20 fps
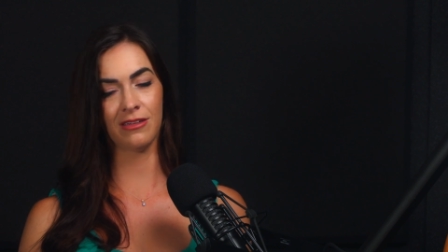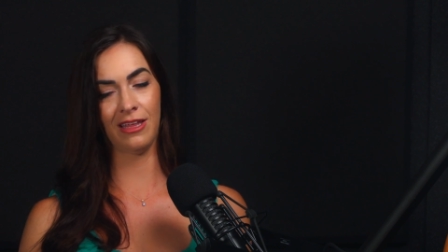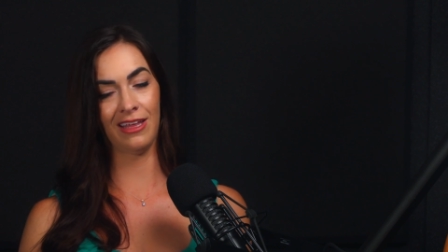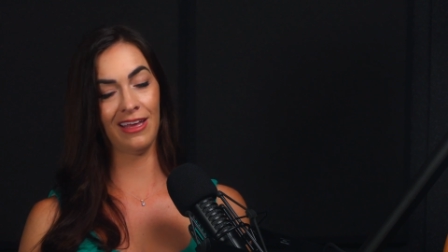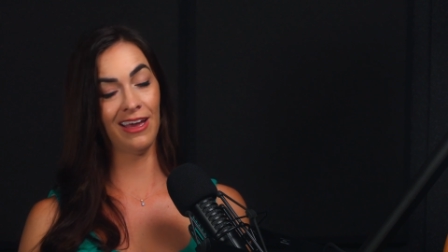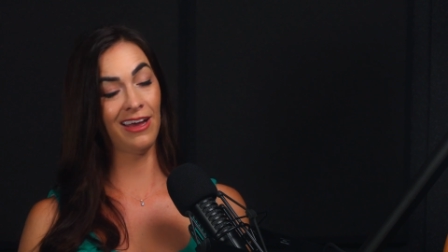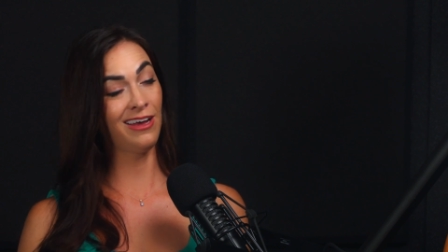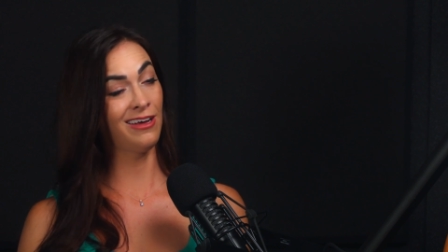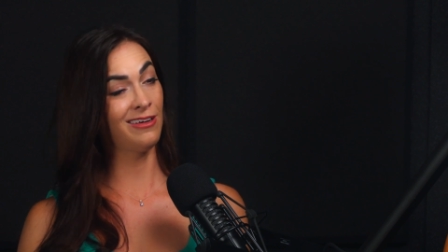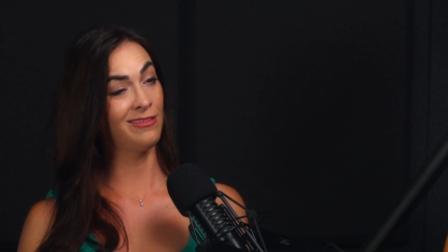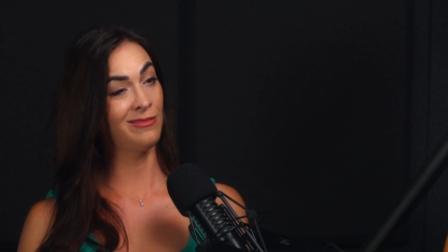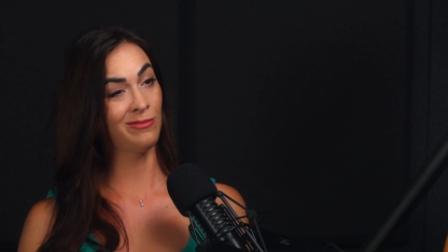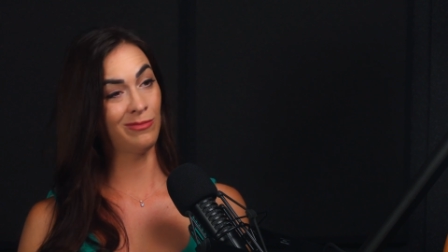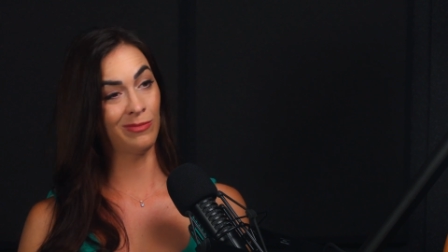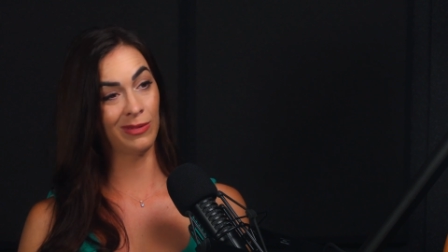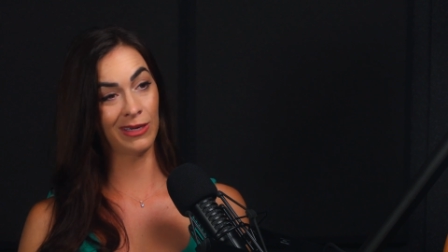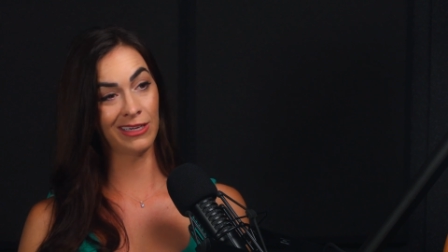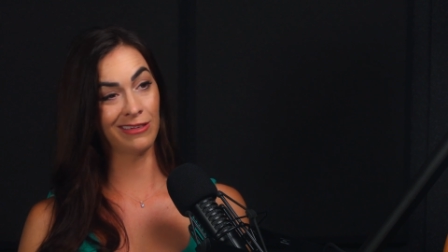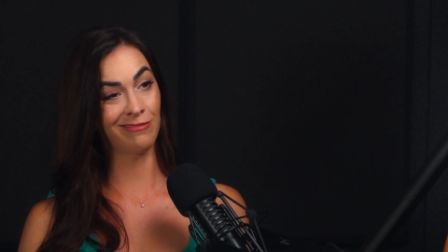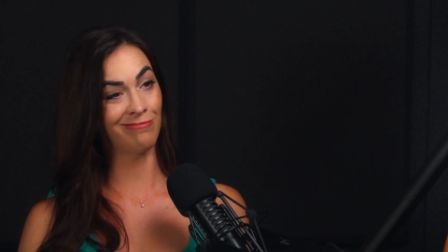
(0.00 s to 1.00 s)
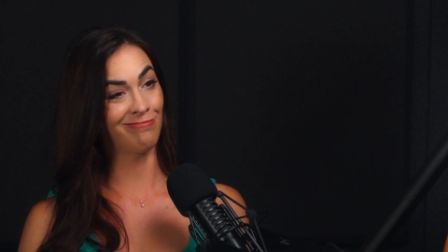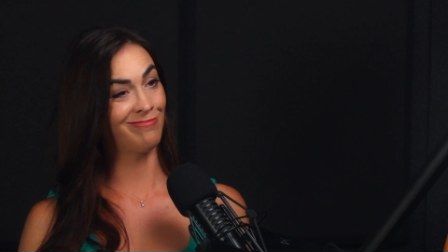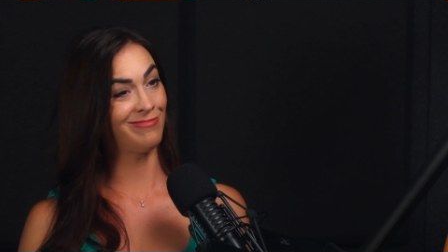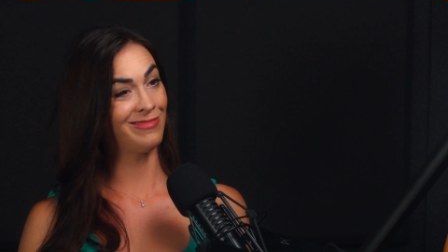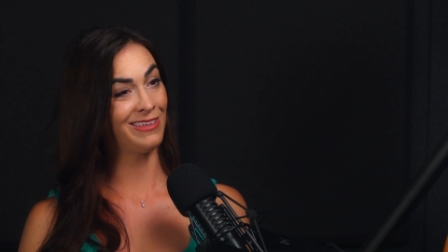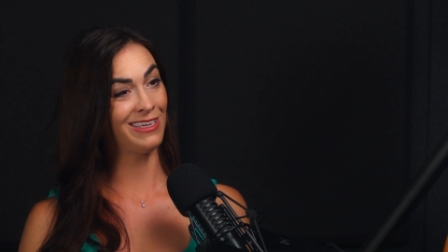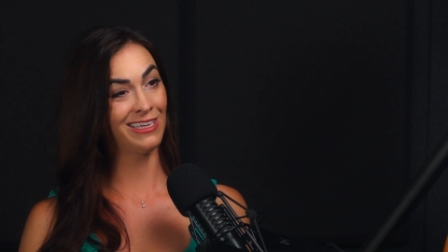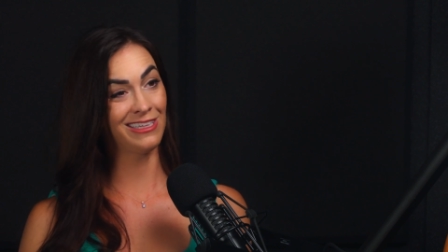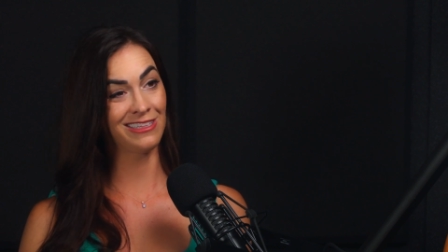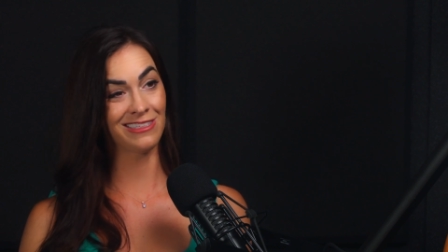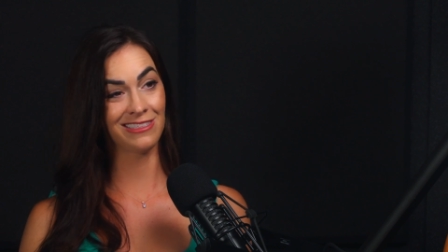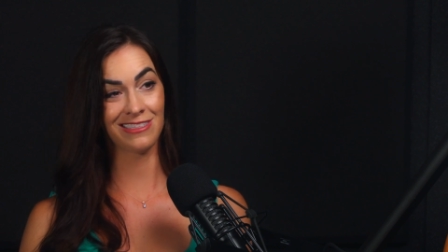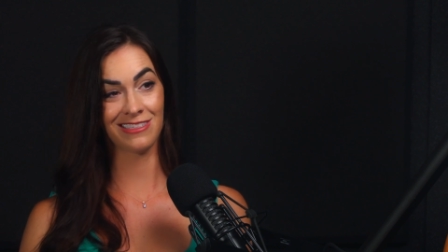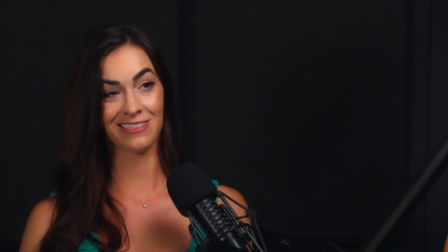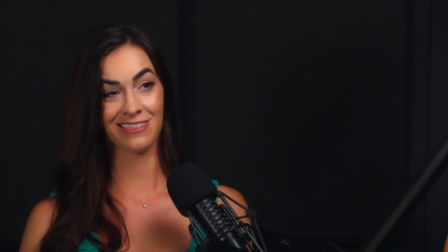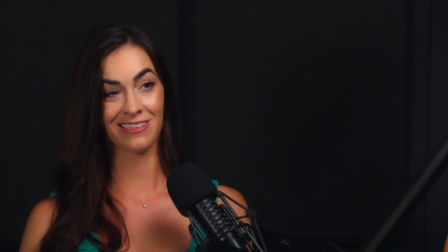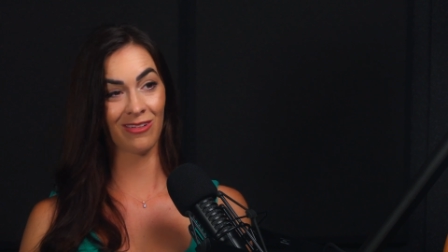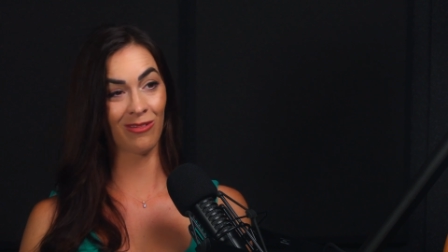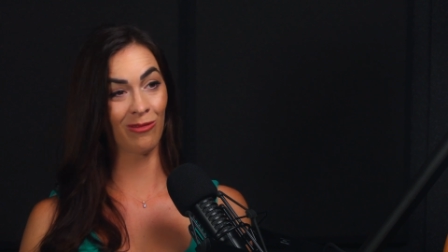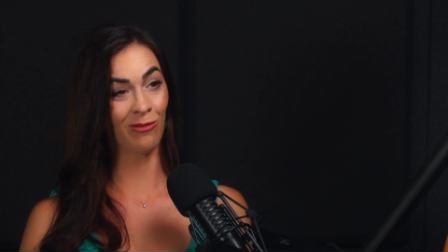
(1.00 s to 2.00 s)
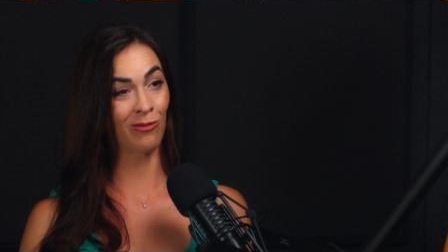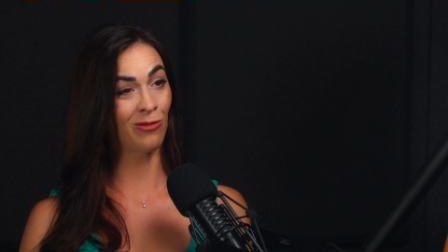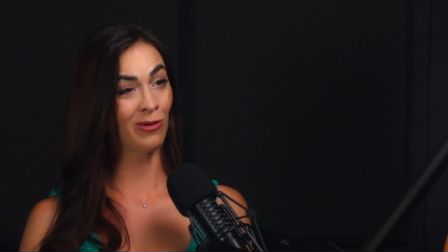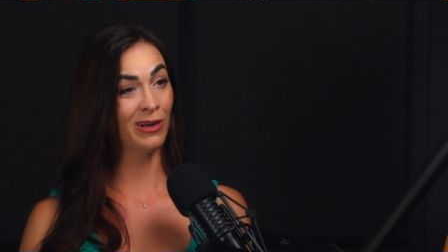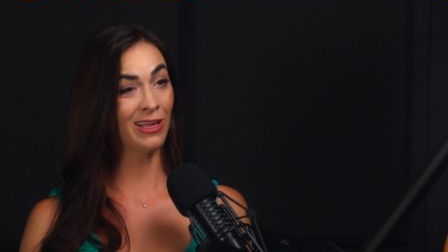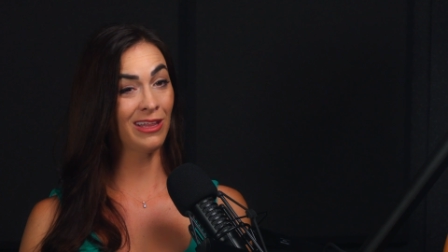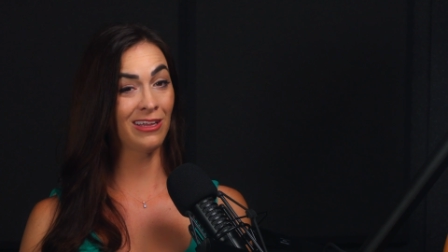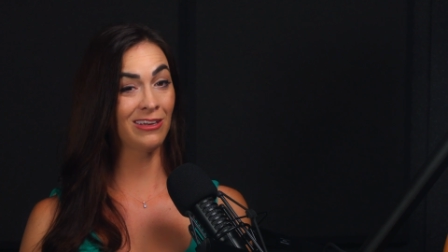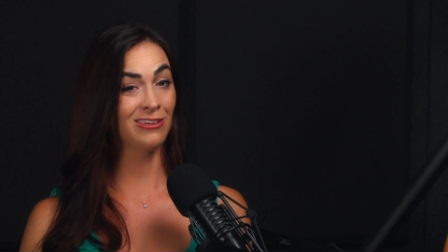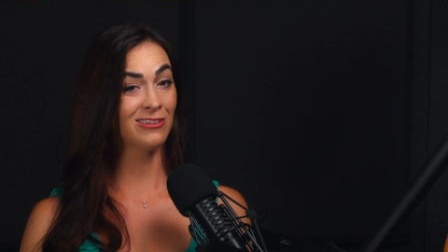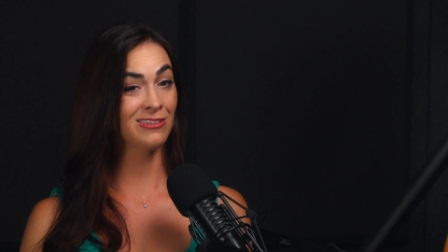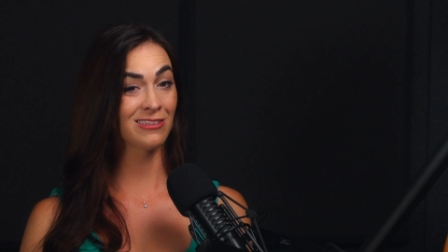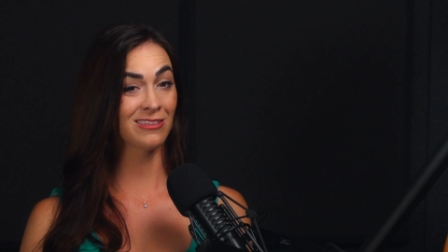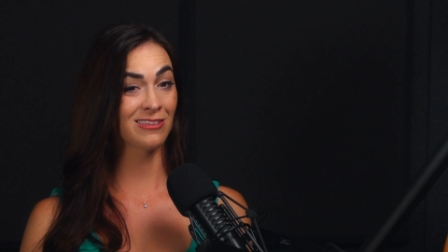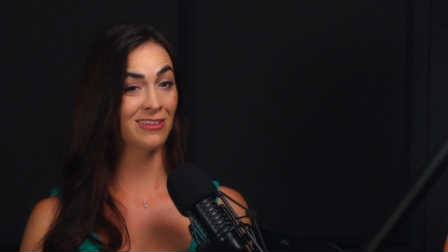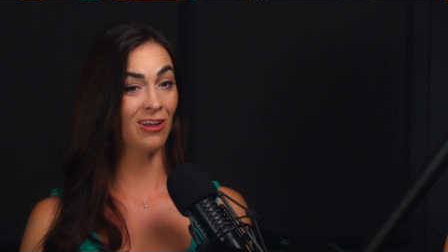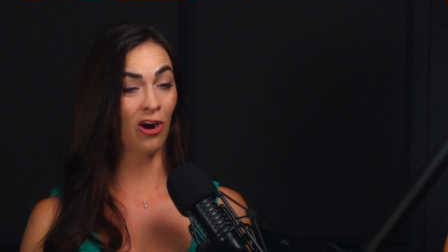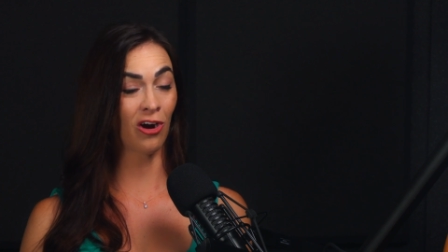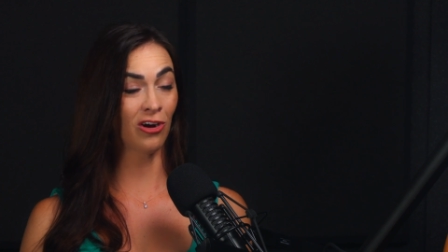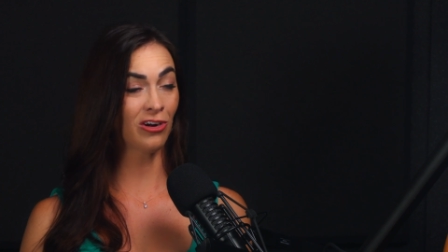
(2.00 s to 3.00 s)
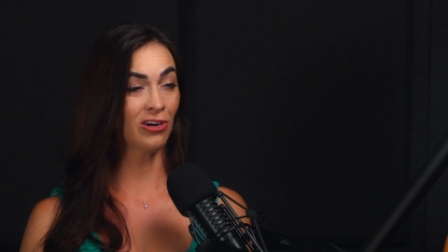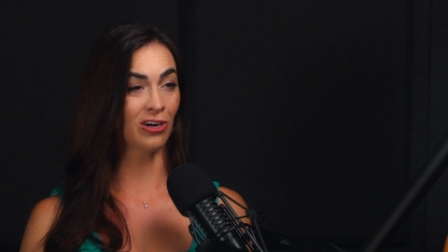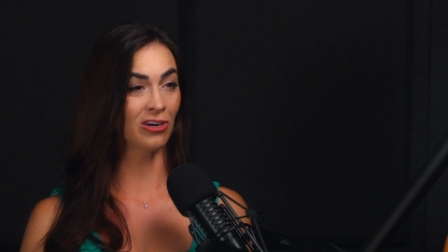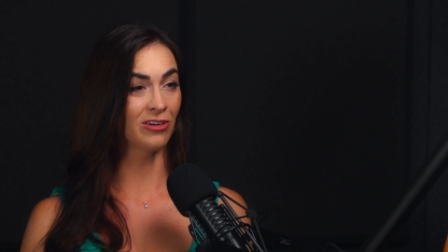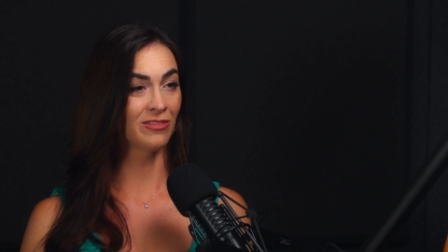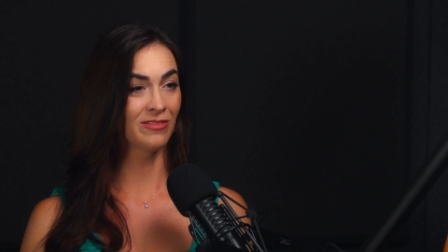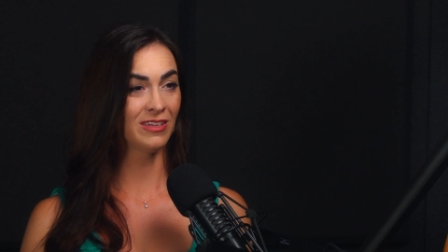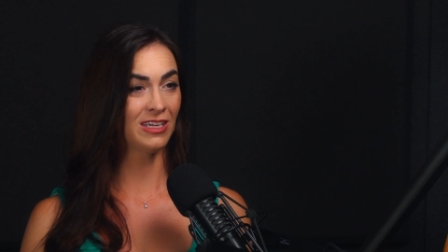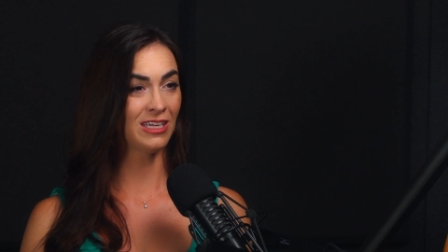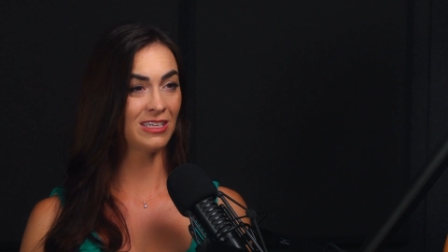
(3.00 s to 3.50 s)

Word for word: Yeah, but it's really just harder.